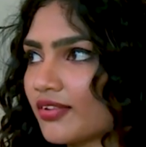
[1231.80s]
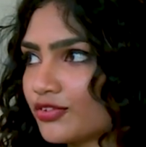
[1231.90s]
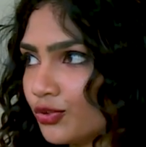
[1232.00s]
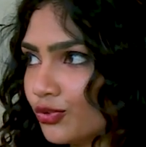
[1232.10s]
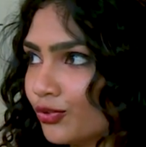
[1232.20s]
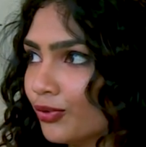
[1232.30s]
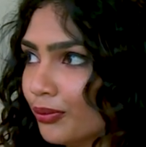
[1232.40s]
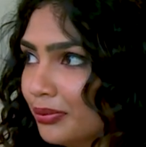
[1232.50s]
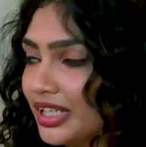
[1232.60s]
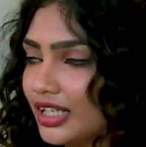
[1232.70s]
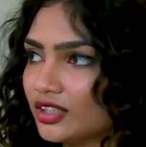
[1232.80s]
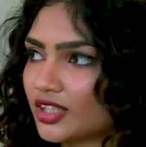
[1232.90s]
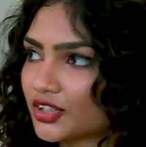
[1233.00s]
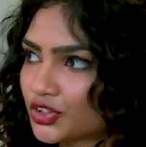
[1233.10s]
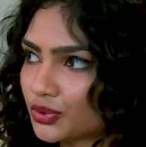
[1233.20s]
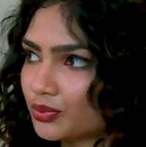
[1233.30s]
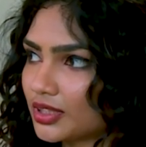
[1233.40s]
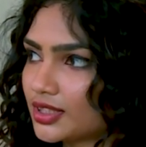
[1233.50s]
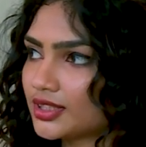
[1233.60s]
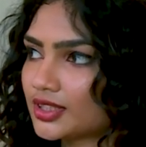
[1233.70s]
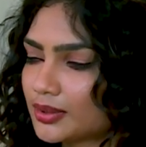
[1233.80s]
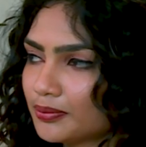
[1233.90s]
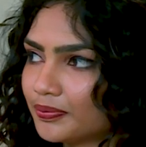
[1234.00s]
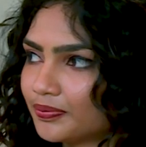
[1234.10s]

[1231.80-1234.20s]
have to be in touch with the system?